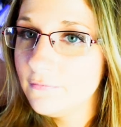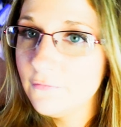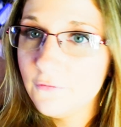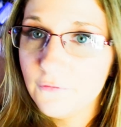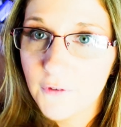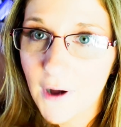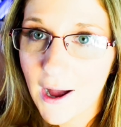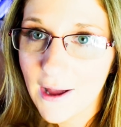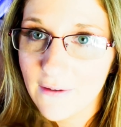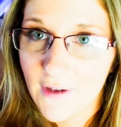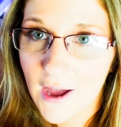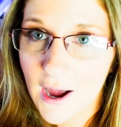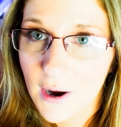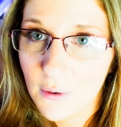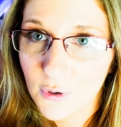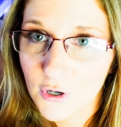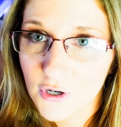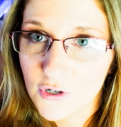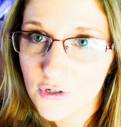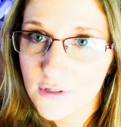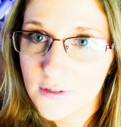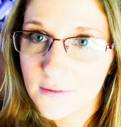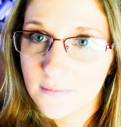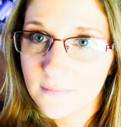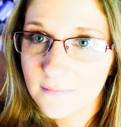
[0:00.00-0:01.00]
5
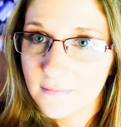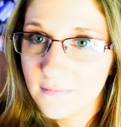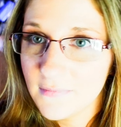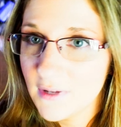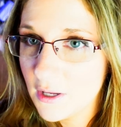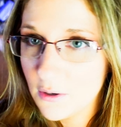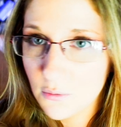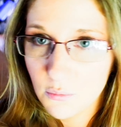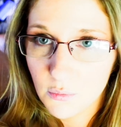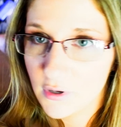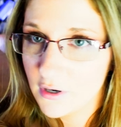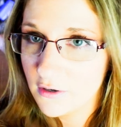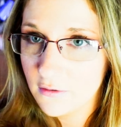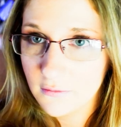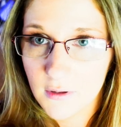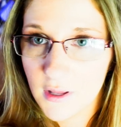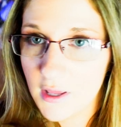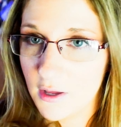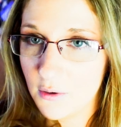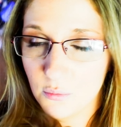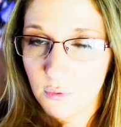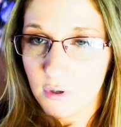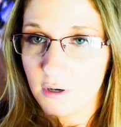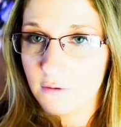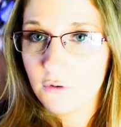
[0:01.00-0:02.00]
hours. It would
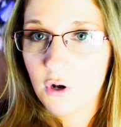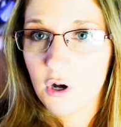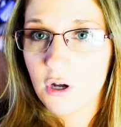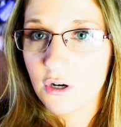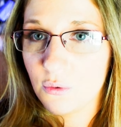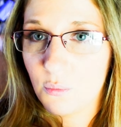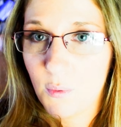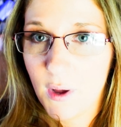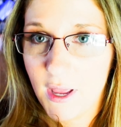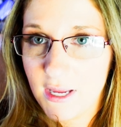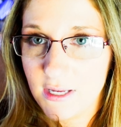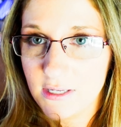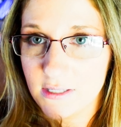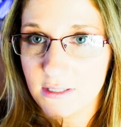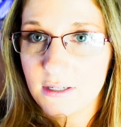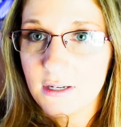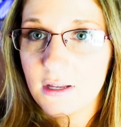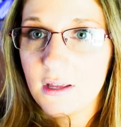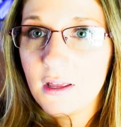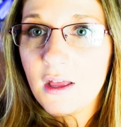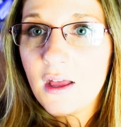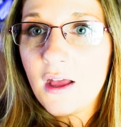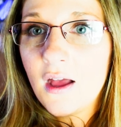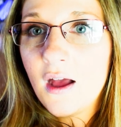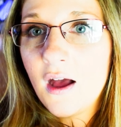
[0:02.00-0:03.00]
have gone to waste.
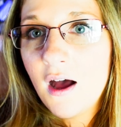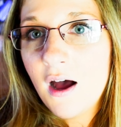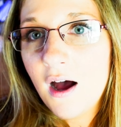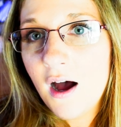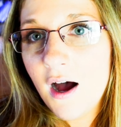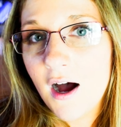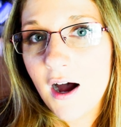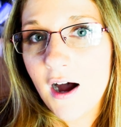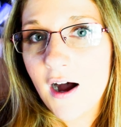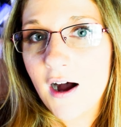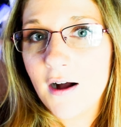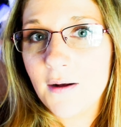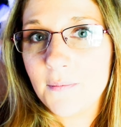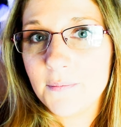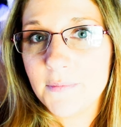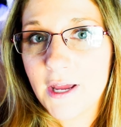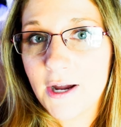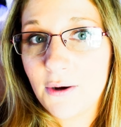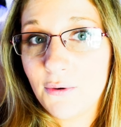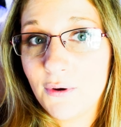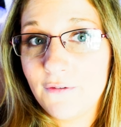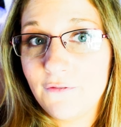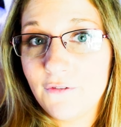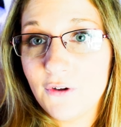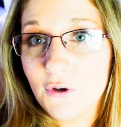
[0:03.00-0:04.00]

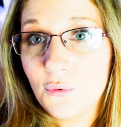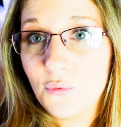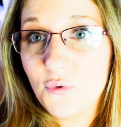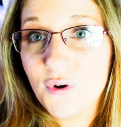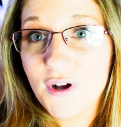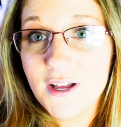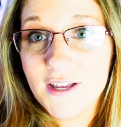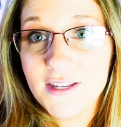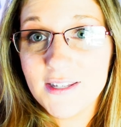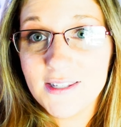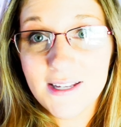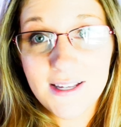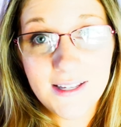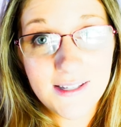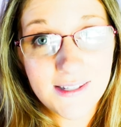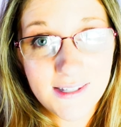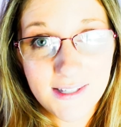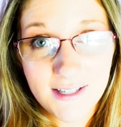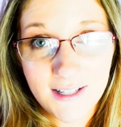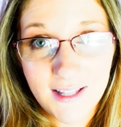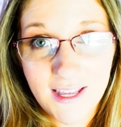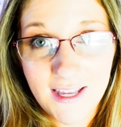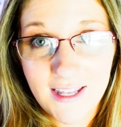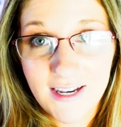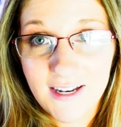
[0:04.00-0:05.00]
Now, if it was
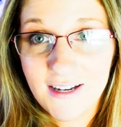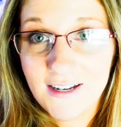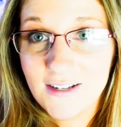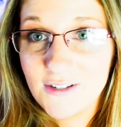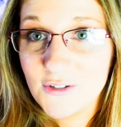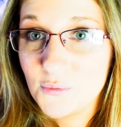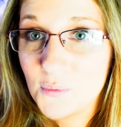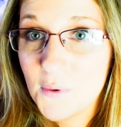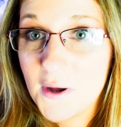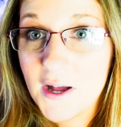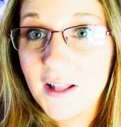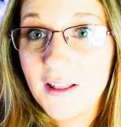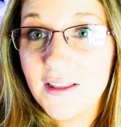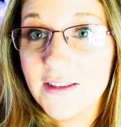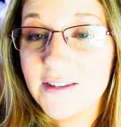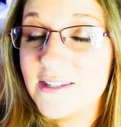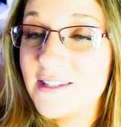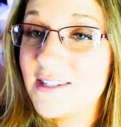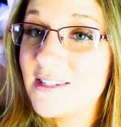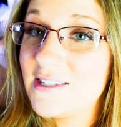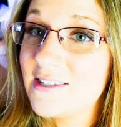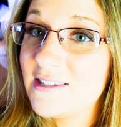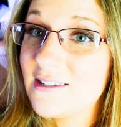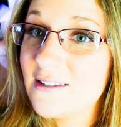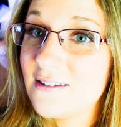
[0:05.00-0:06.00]
insulated as well
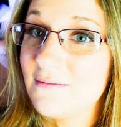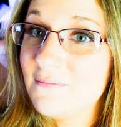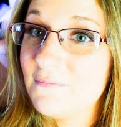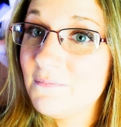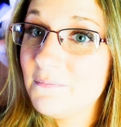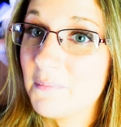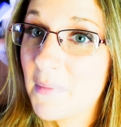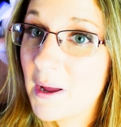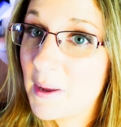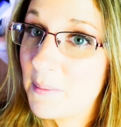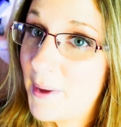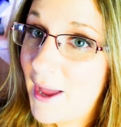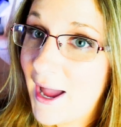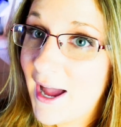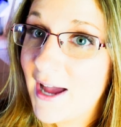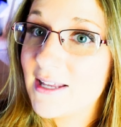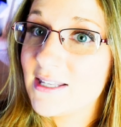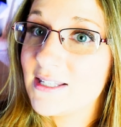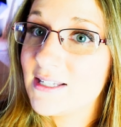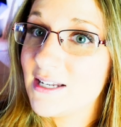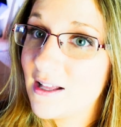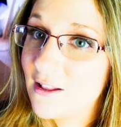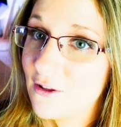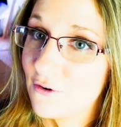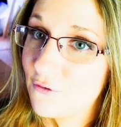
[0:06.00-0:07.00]
as my
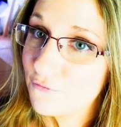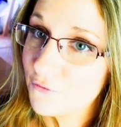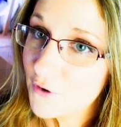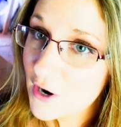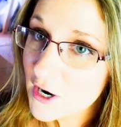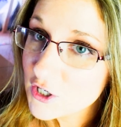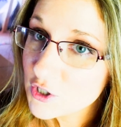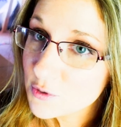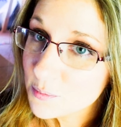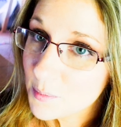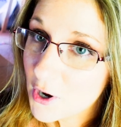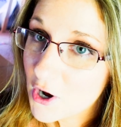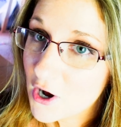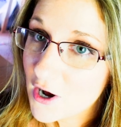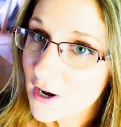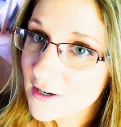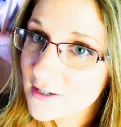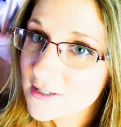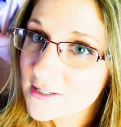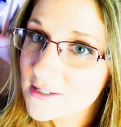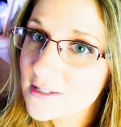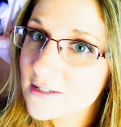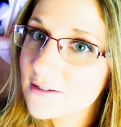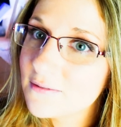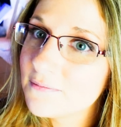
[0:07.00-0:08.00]
past HelloFresh box,